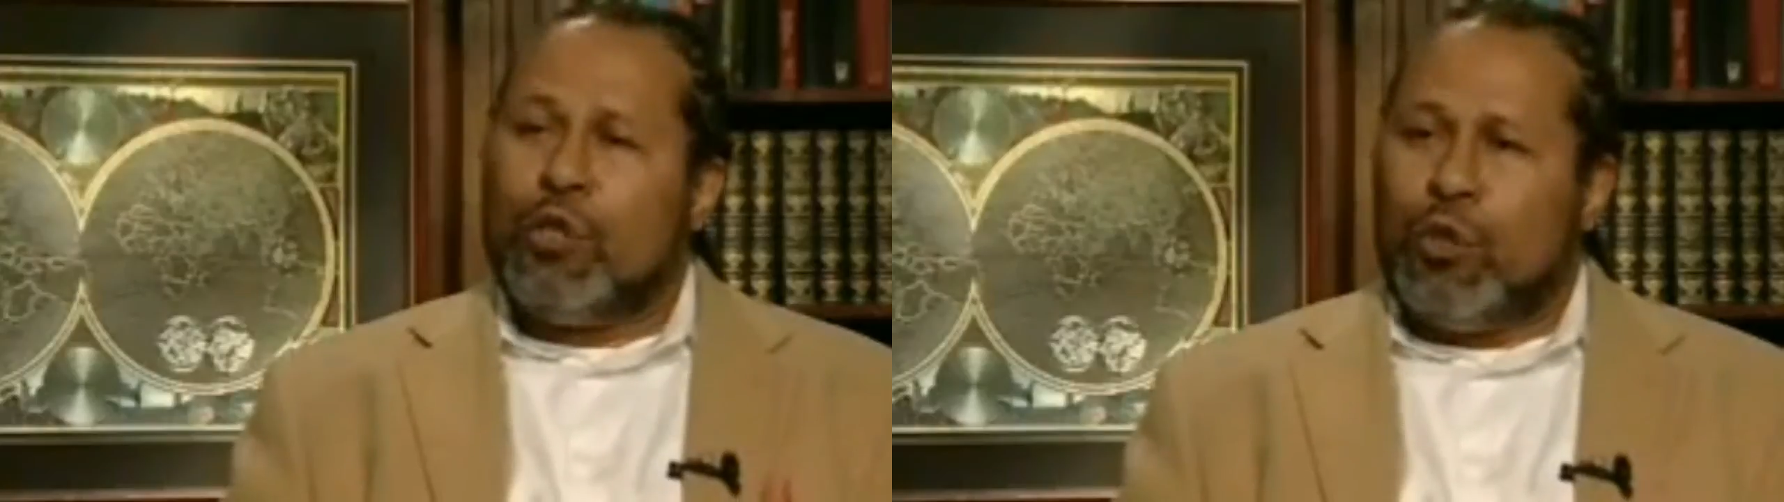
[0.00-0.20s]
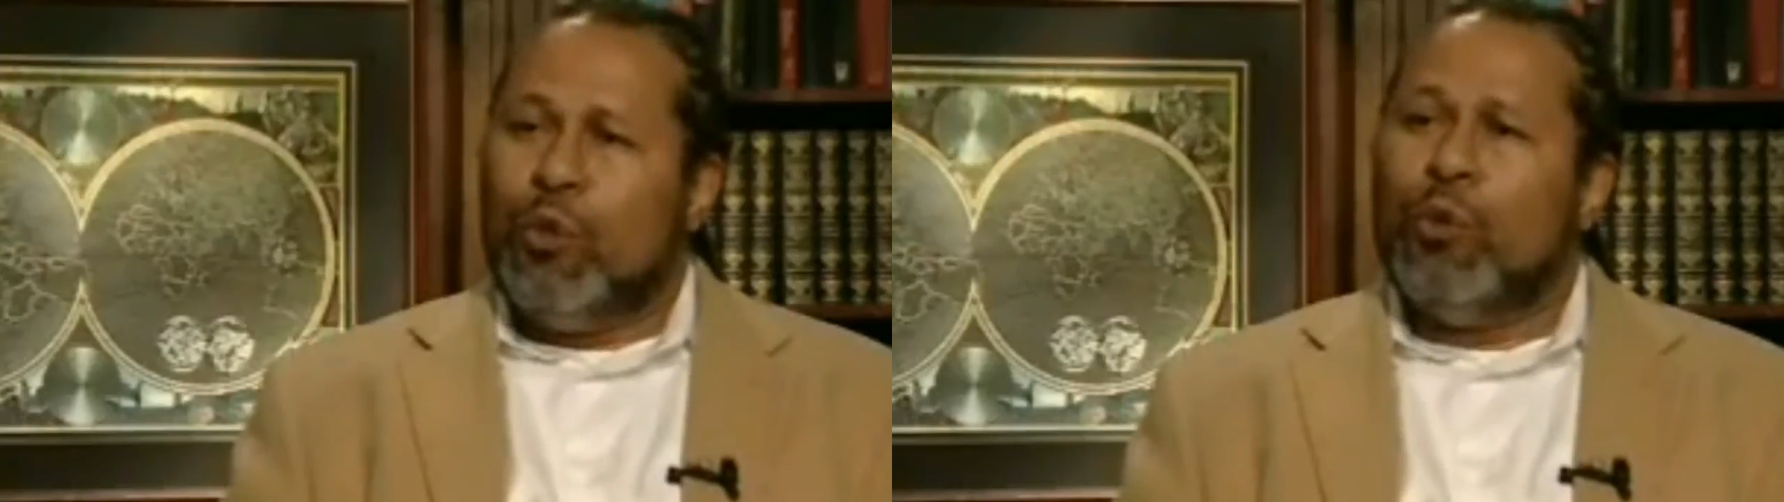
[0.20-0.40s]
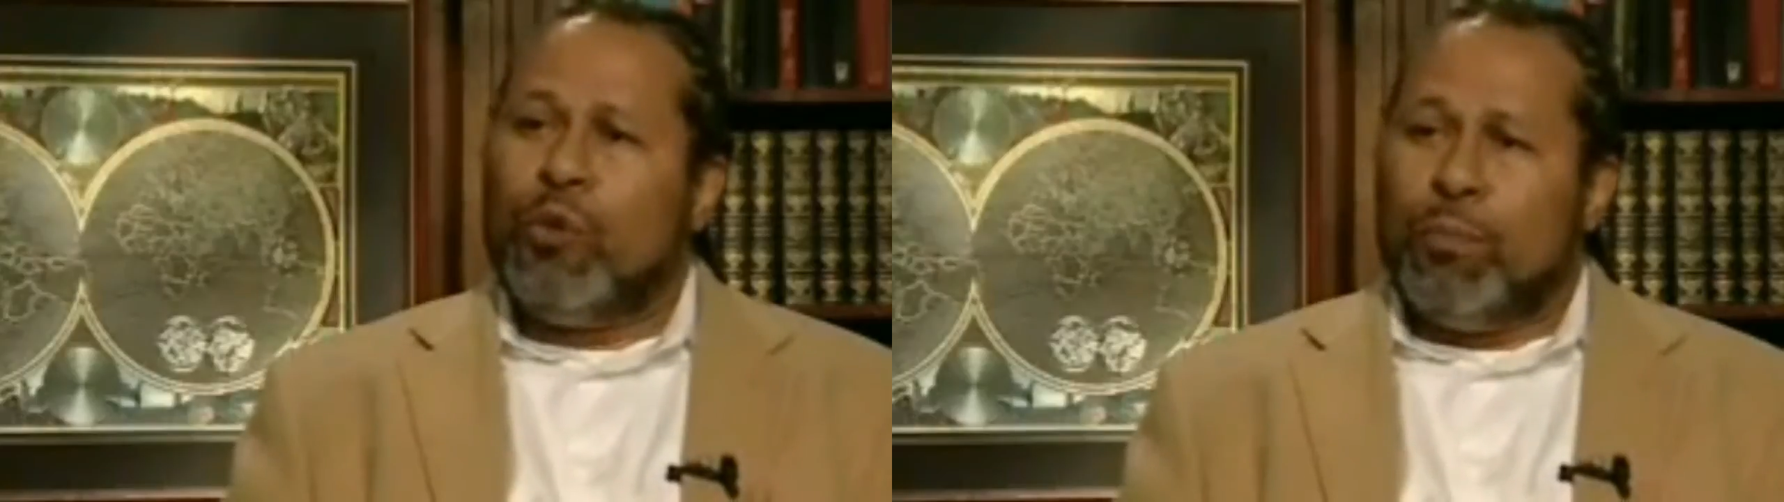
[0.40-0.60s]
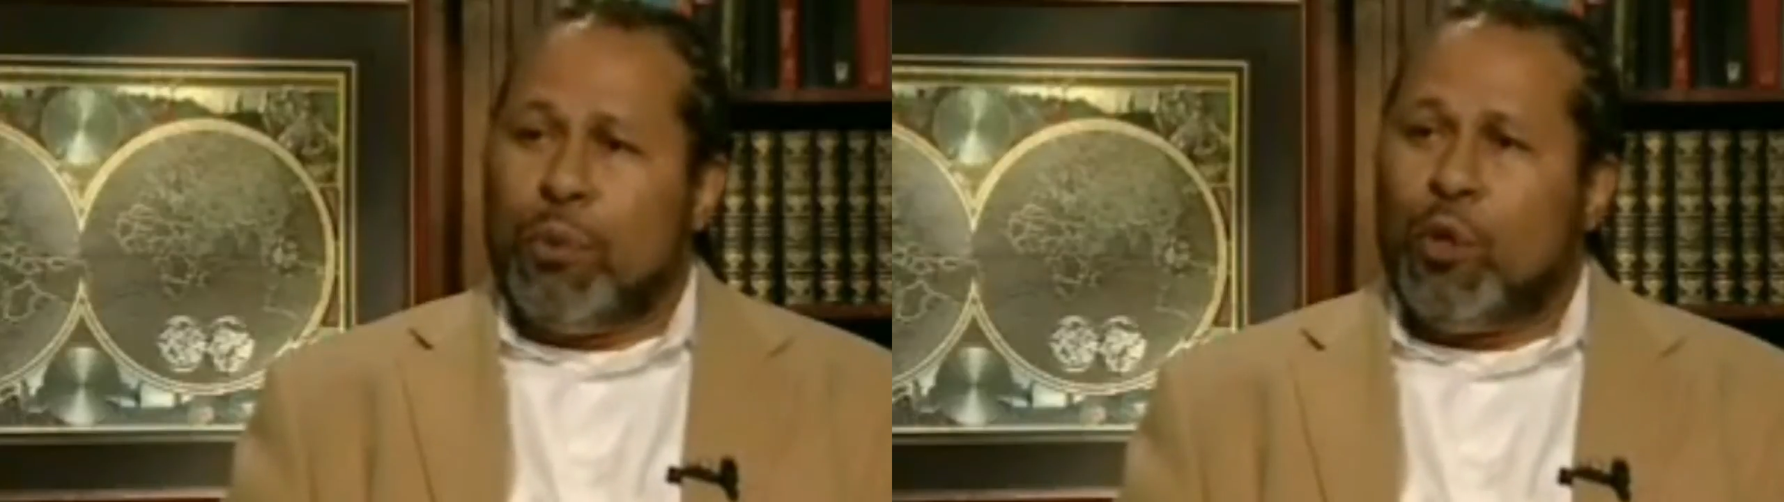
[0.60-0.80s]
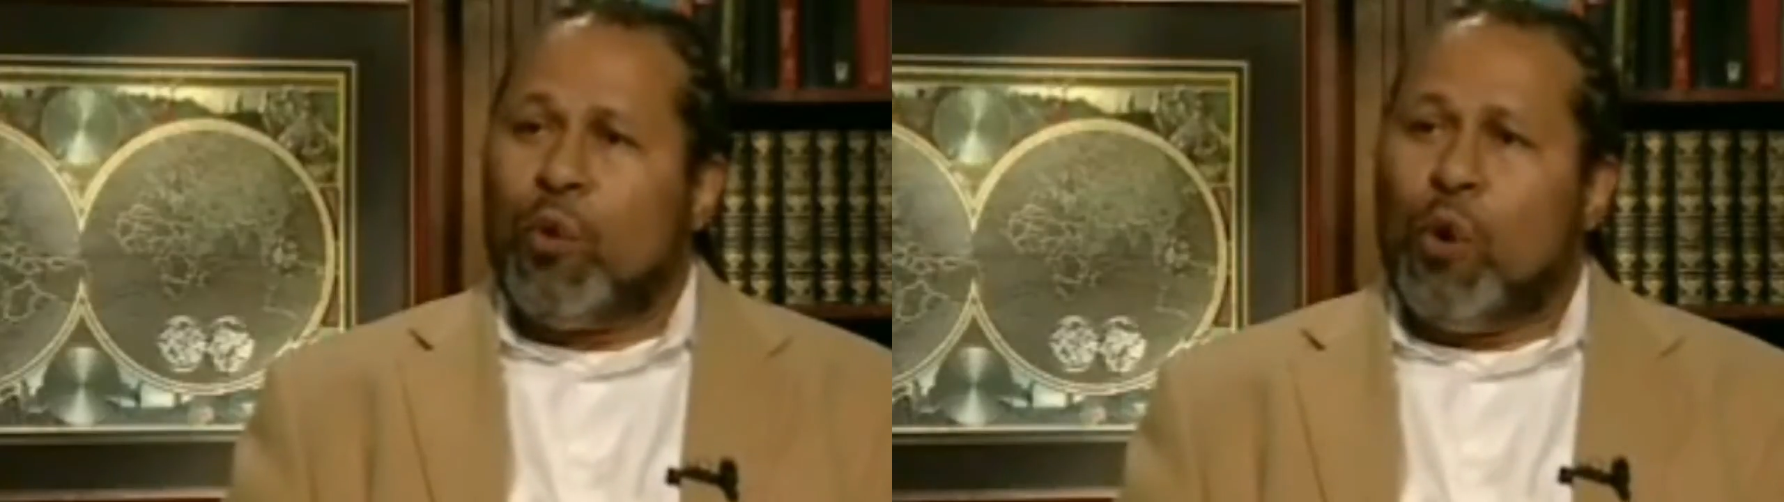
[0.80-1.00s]
to the
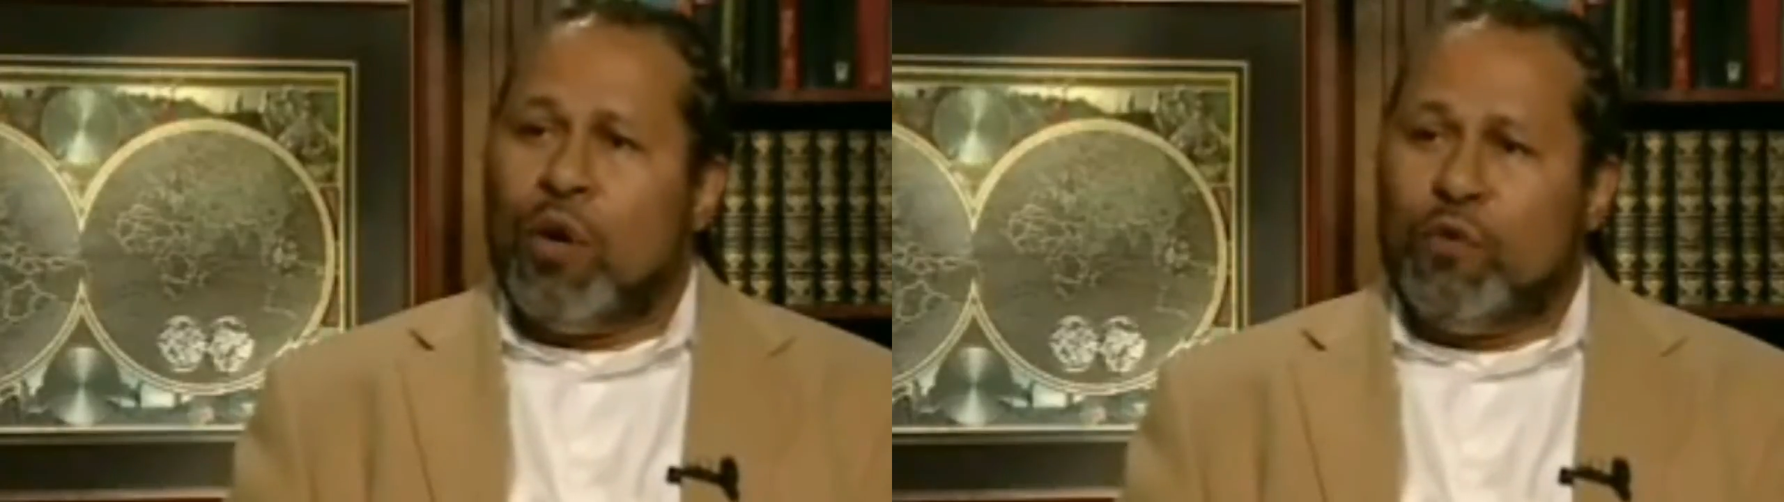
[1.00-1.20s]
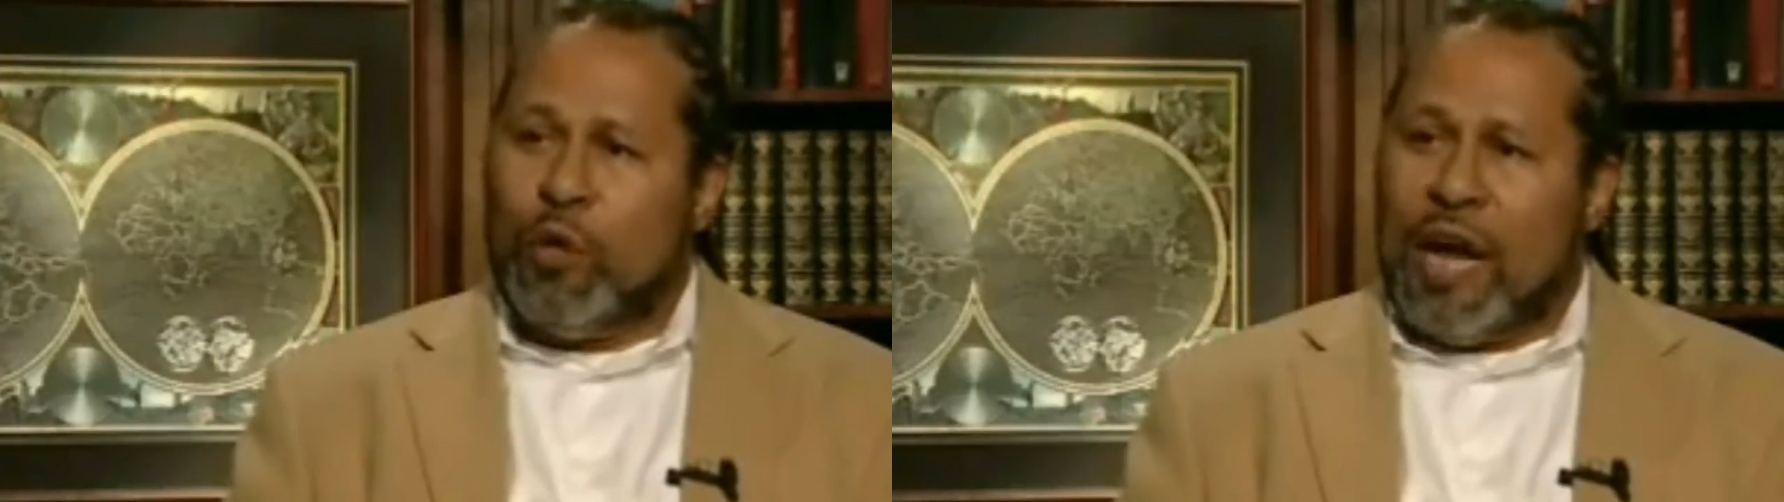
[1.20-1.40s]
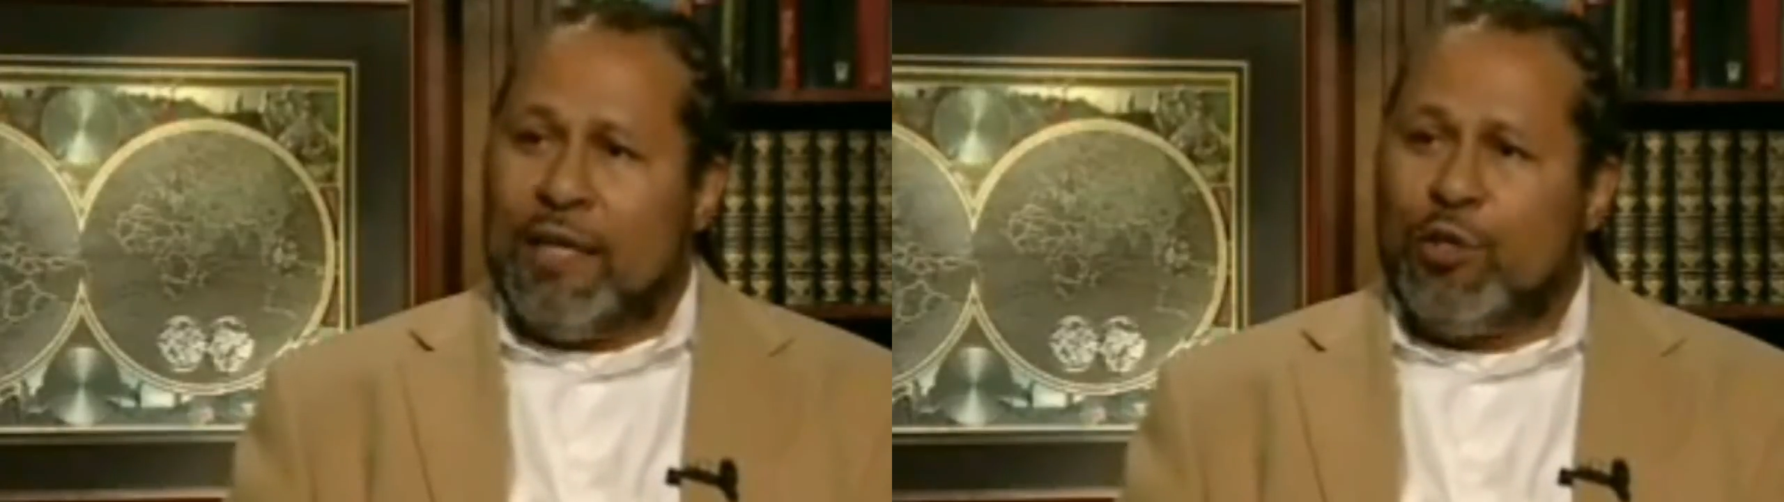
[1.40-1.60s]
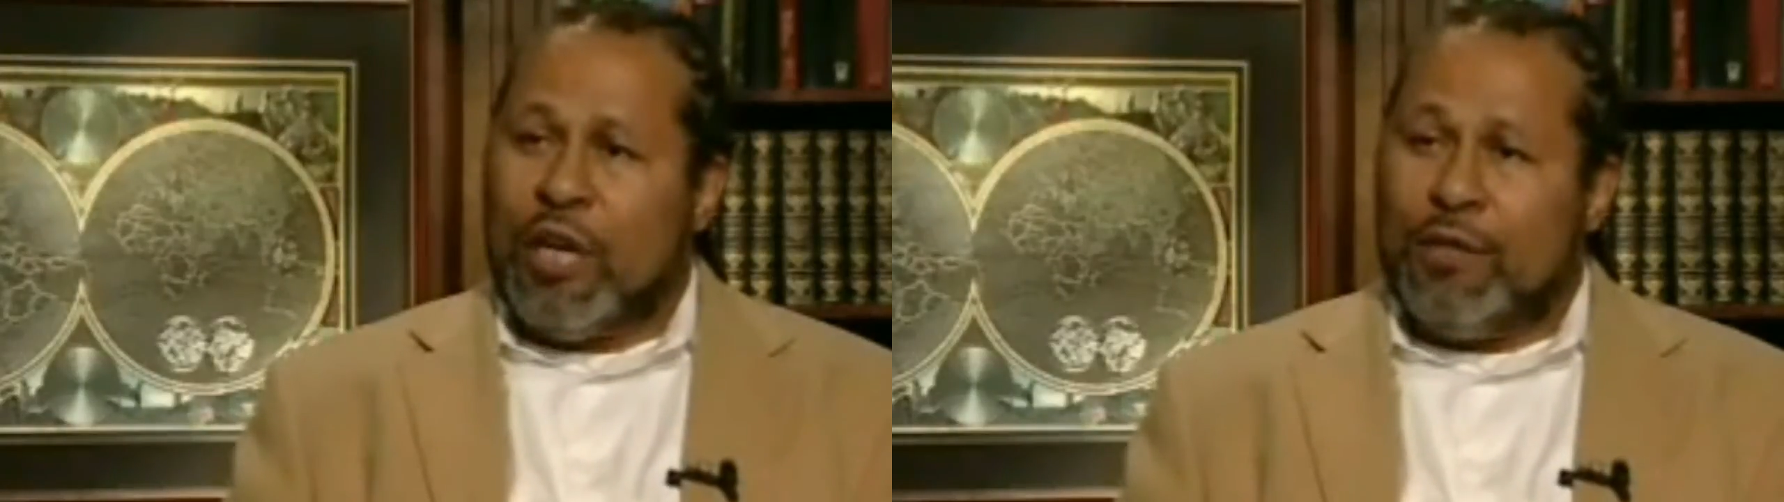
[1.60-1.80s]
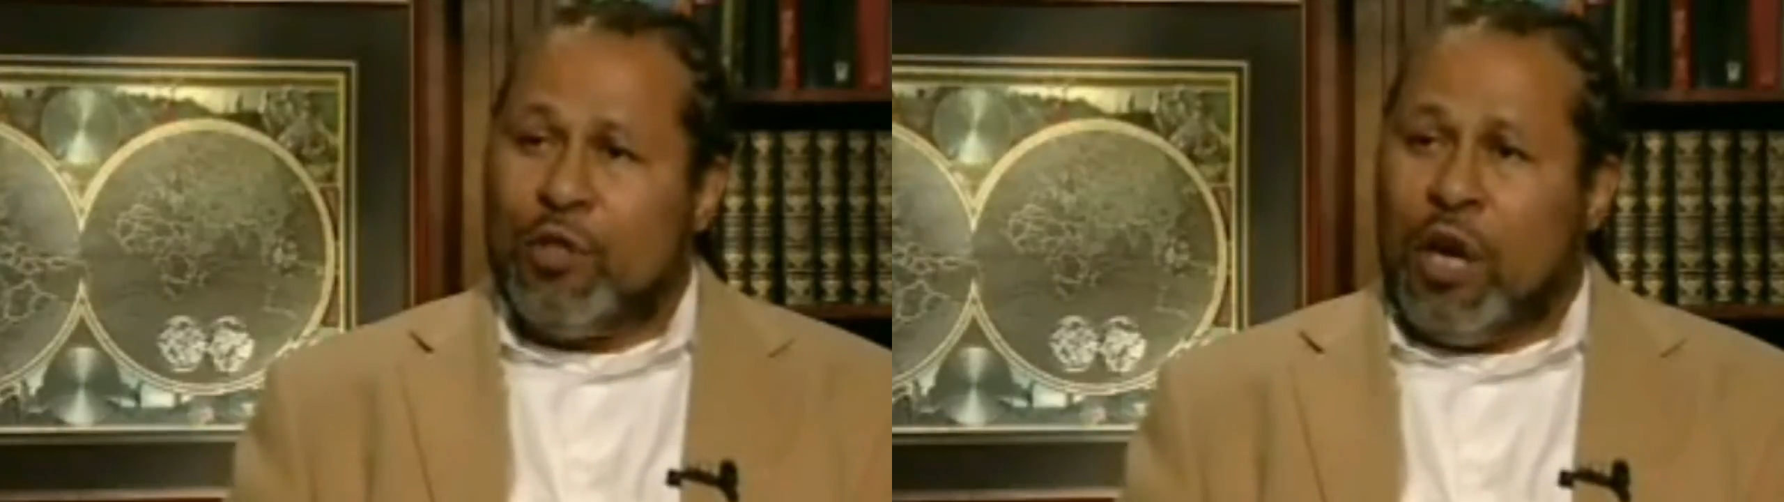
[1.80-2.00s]
Bureau of United
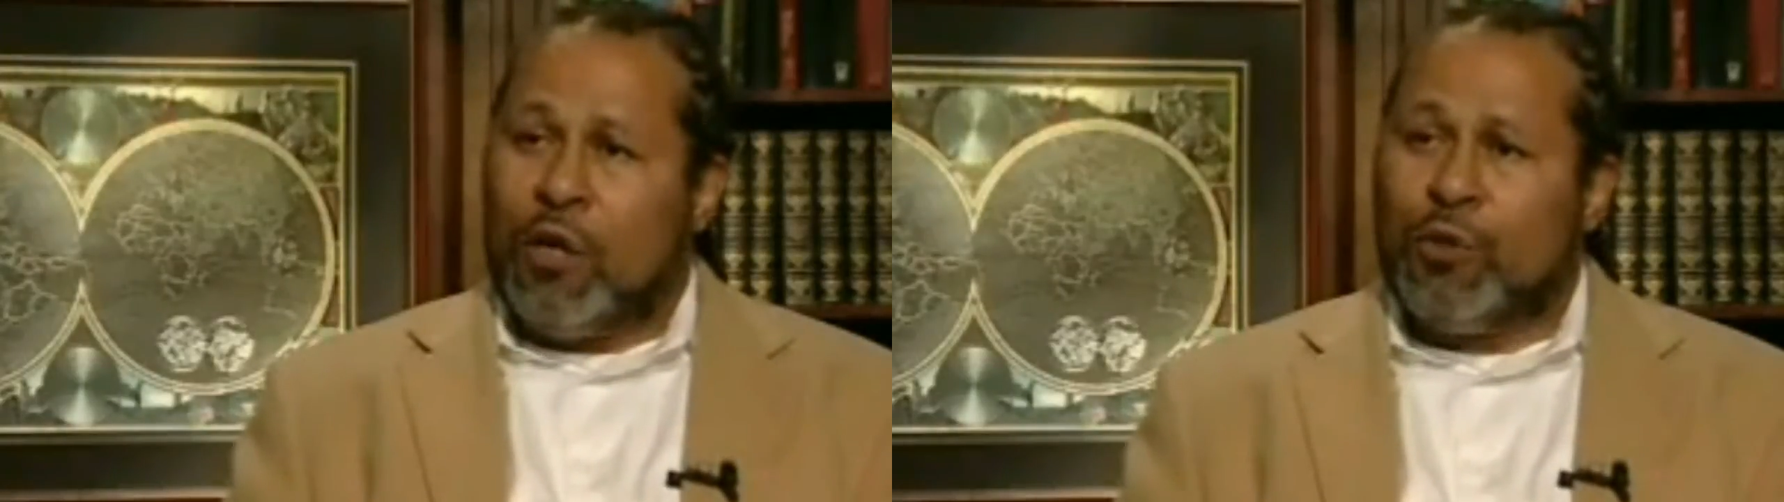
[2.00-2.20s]
States Colored